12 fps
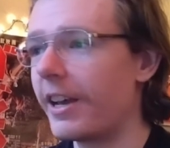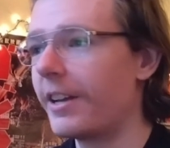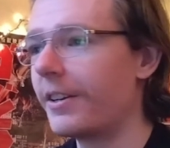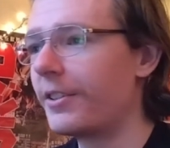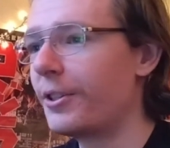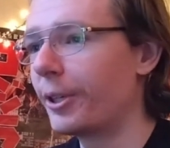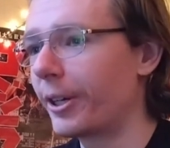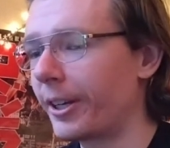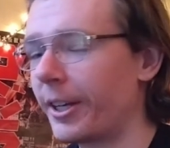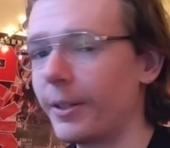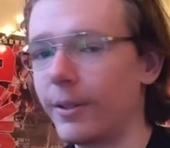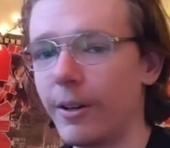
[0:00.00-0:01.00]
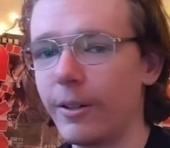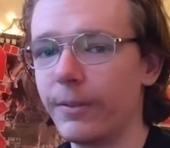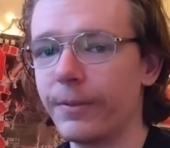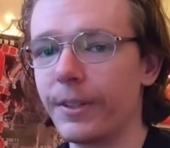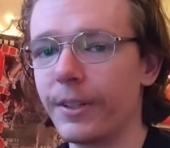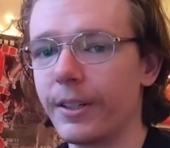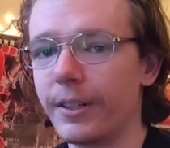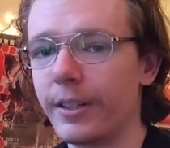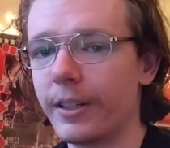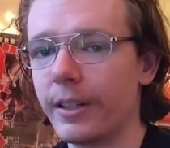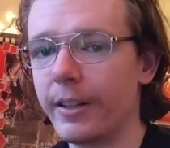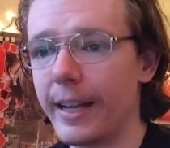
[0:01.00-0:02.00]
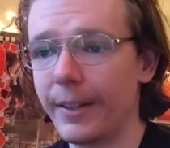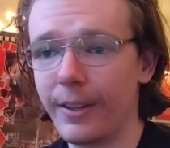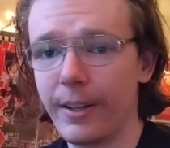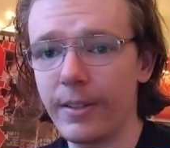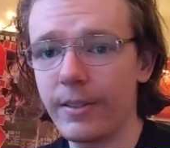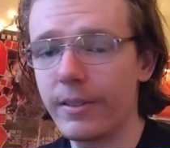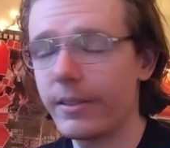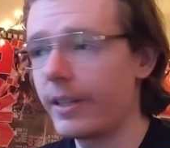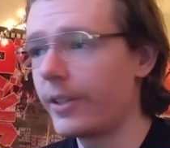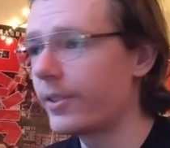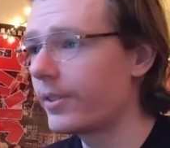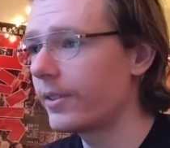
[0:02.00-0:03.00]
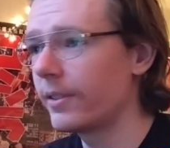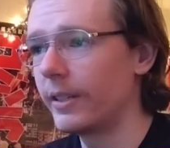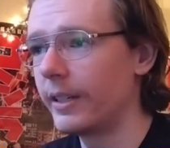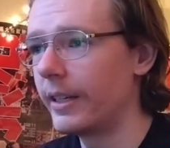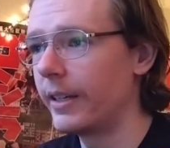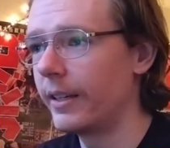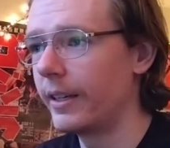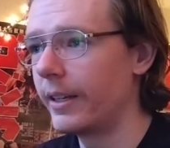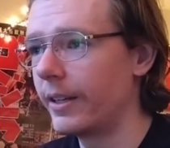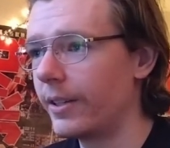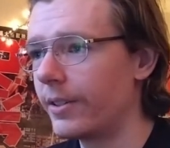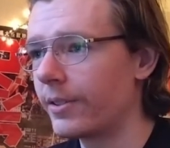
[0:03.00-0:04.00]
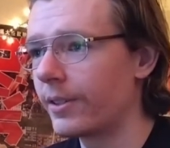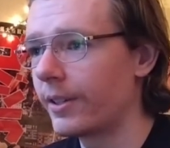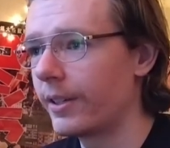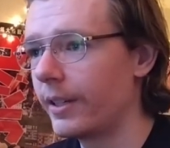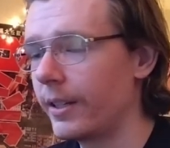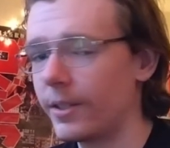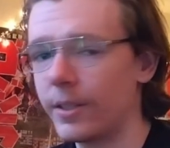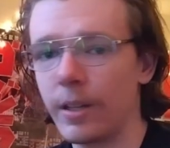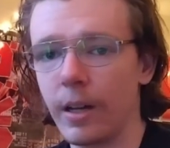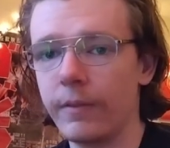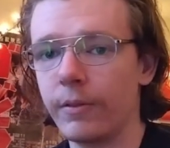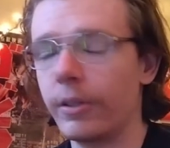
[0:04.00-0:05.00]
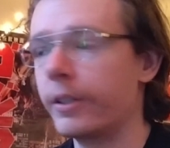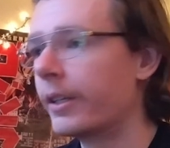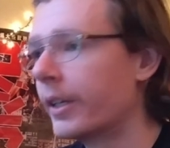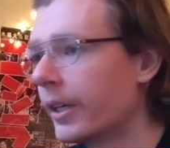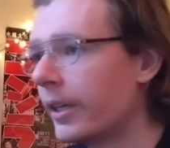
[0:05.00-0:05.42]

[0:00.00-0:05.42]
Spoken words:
and you got to kill all of the aliens. It is a tough one.